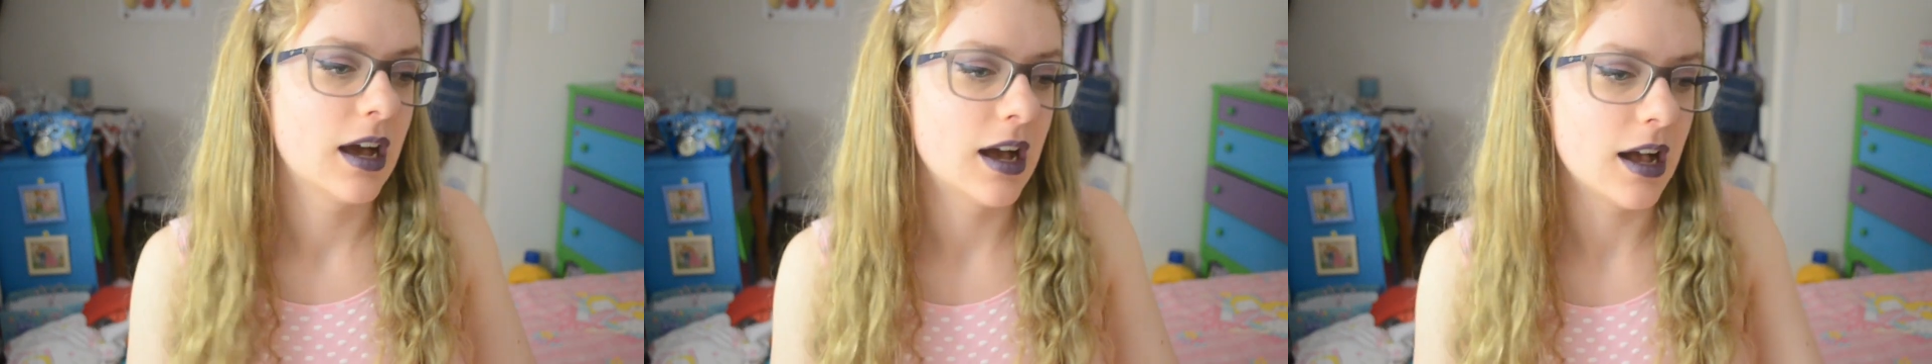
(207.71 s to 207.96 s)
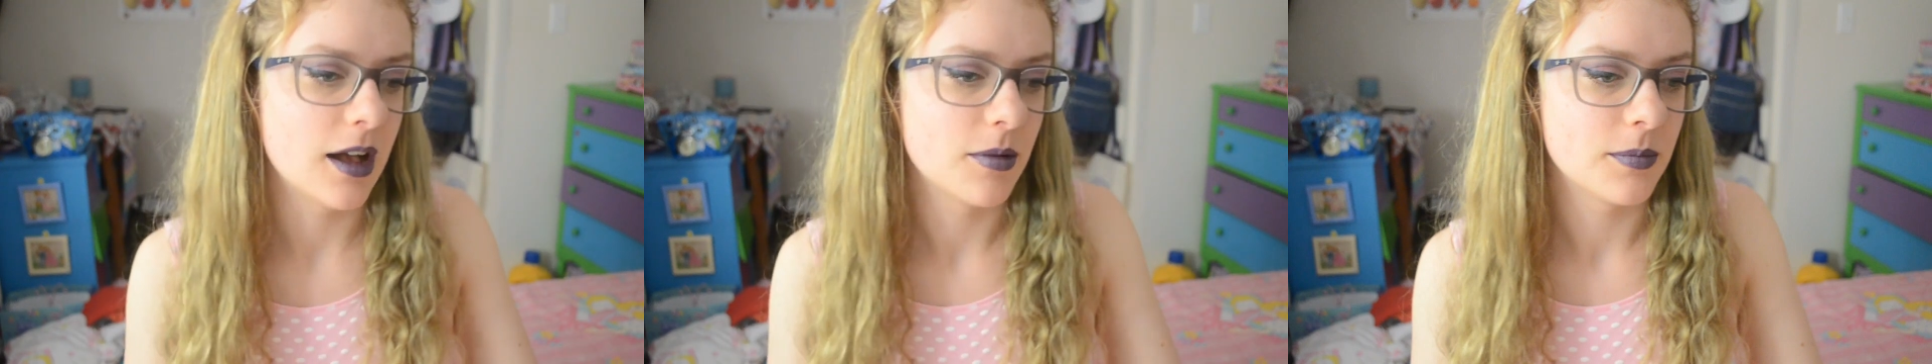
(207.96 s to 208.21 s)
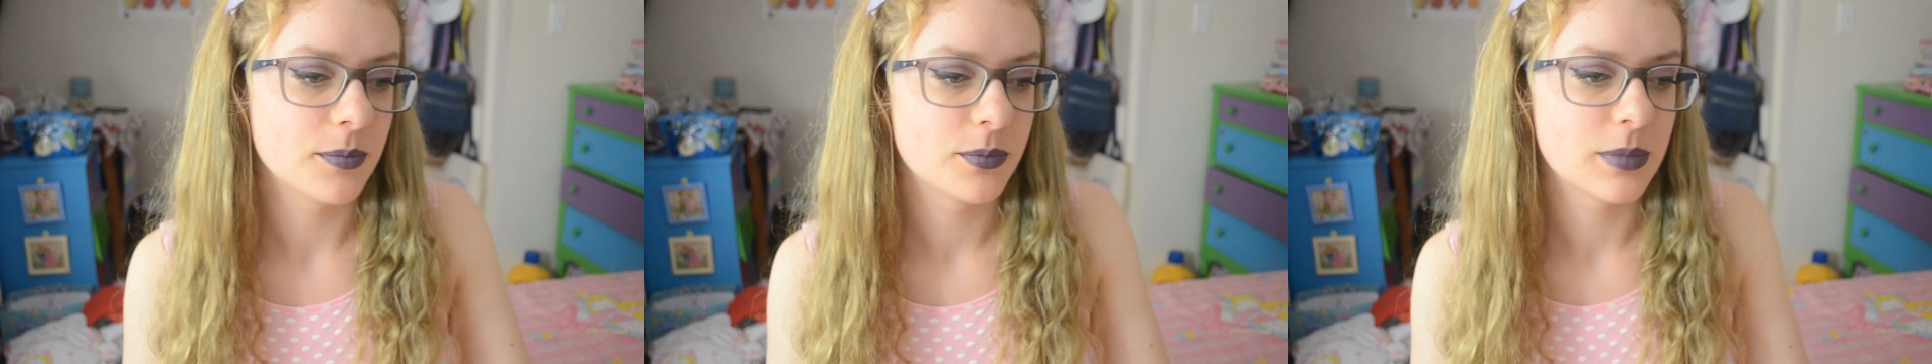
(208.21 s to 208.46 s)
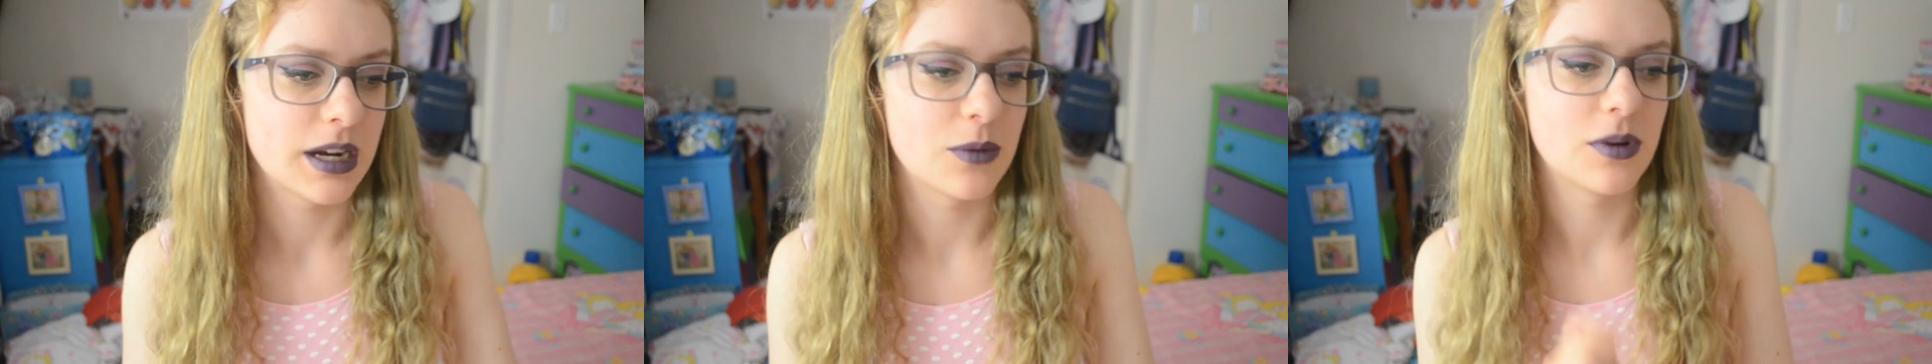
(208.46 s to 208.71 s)

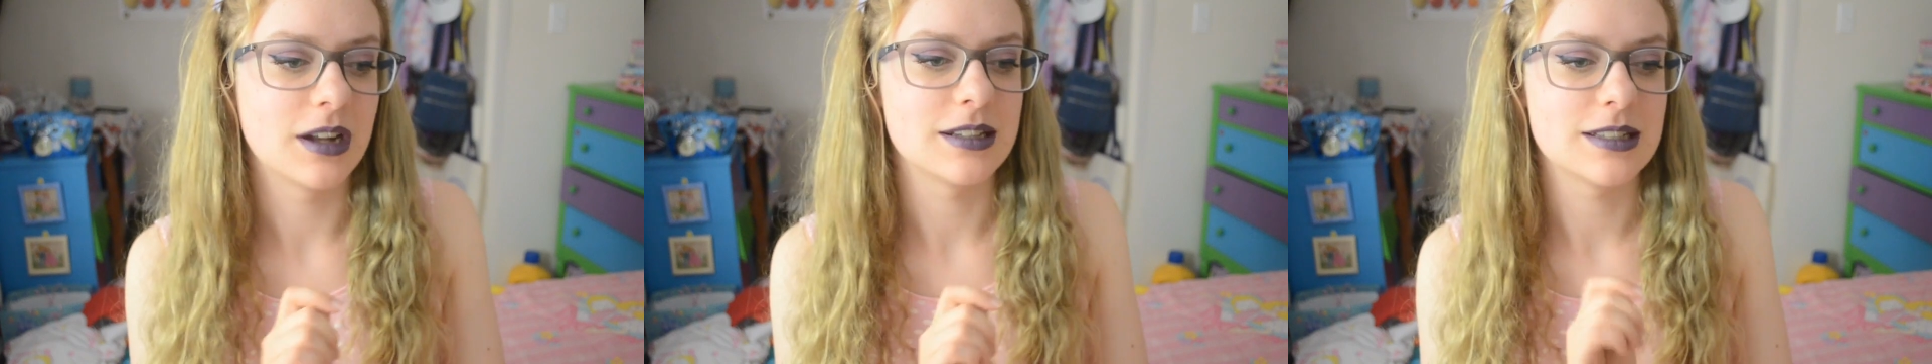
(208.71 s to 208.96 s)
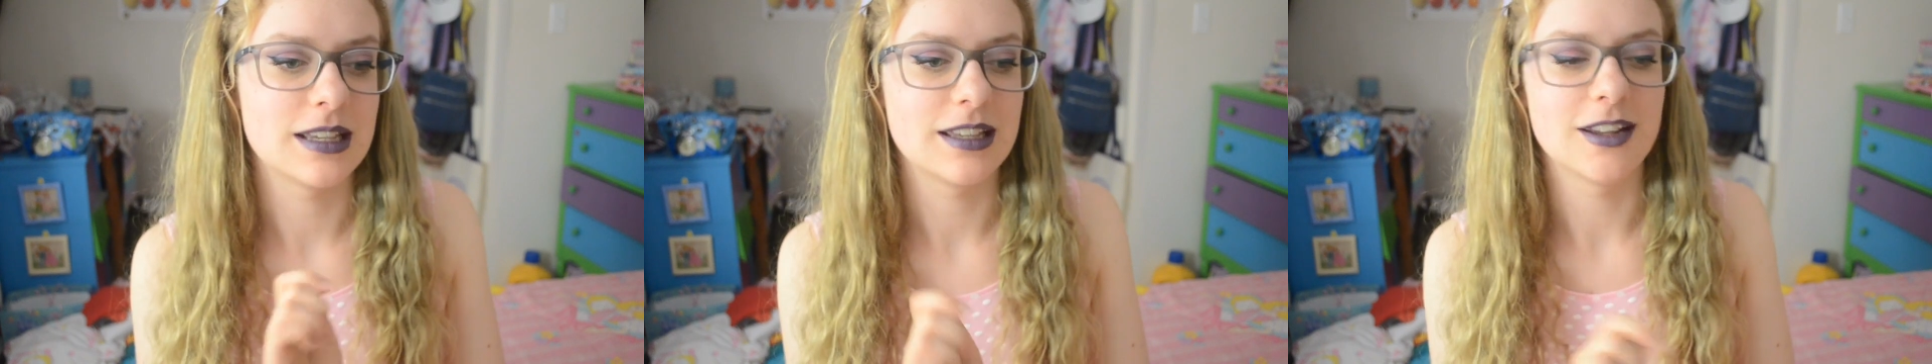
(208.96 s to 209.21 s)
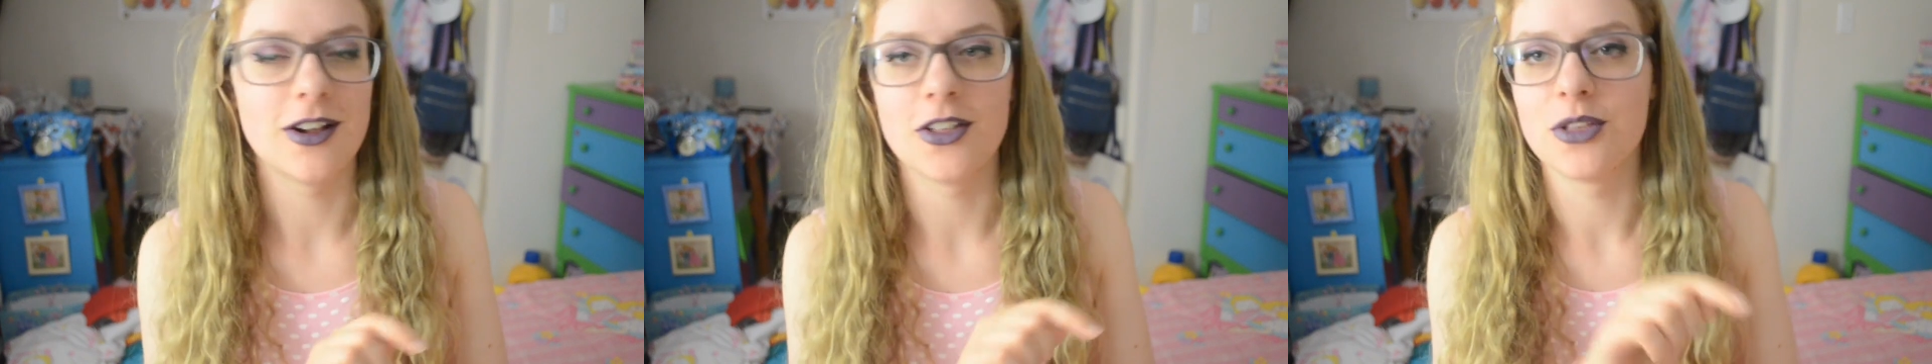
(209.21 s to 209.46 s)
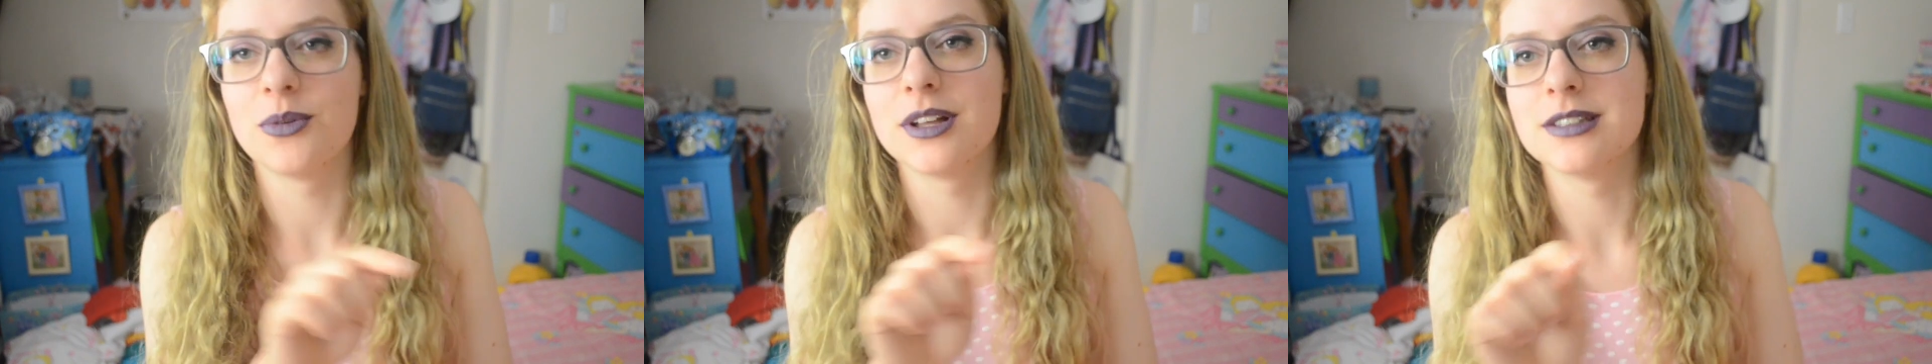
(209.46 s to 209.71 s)
But I wanted to hit all
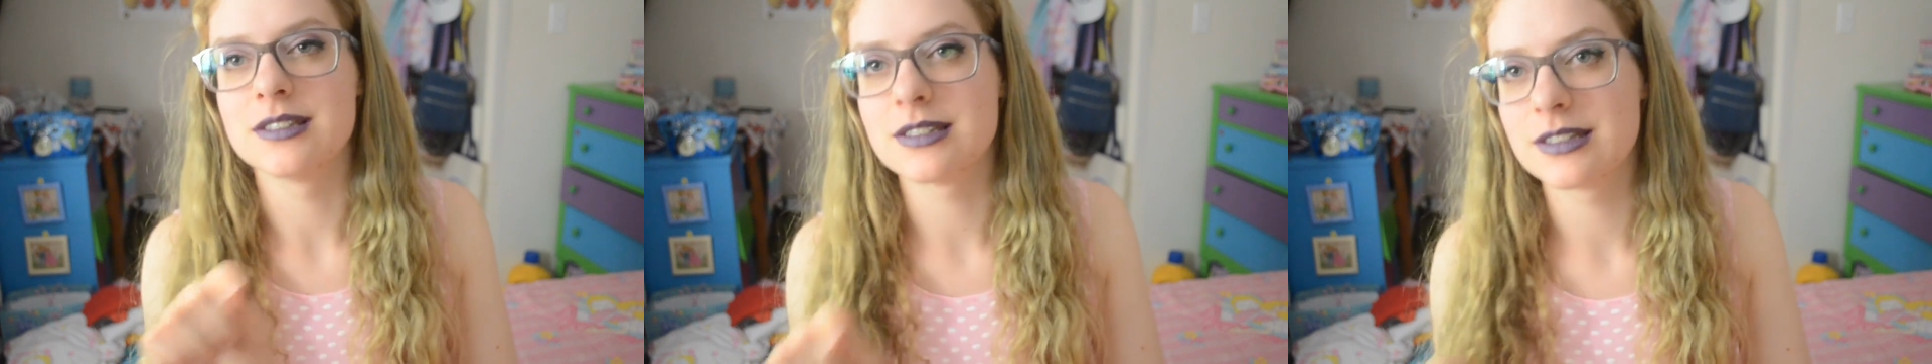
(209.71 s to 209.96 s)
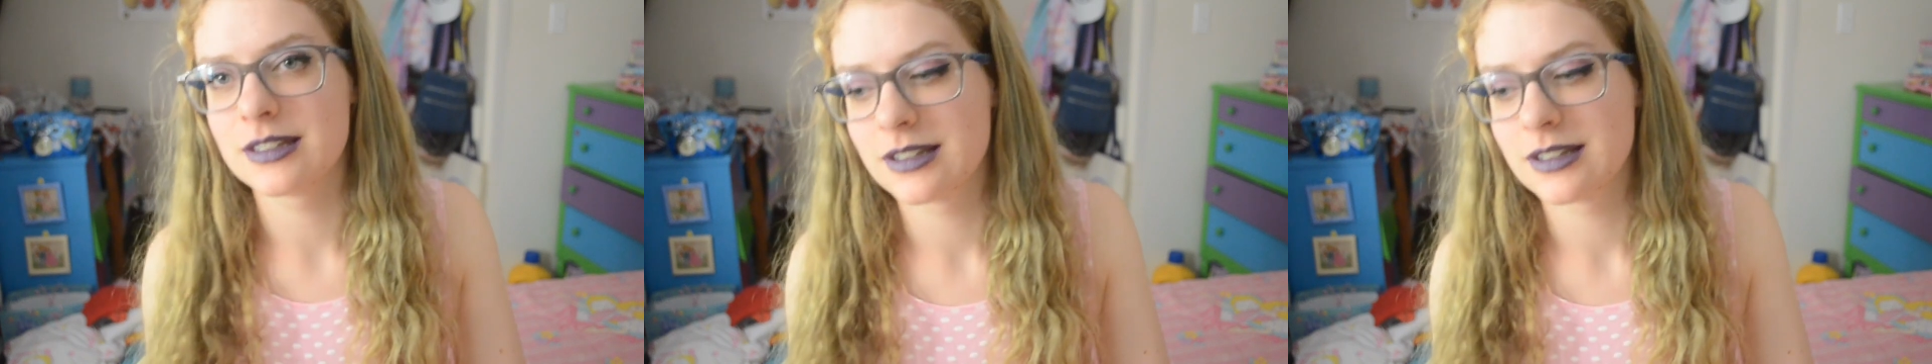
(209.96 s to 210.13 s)
the ones